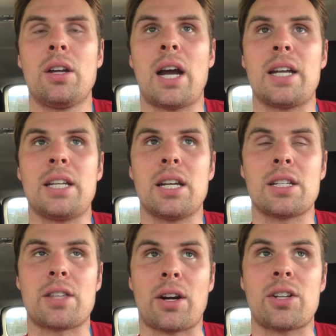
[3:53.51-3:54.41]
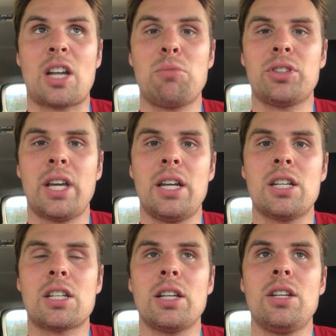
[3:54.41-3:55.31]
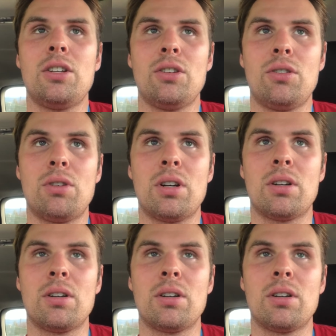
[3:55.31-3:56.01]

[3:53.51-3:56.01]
ideas that are simultaneously new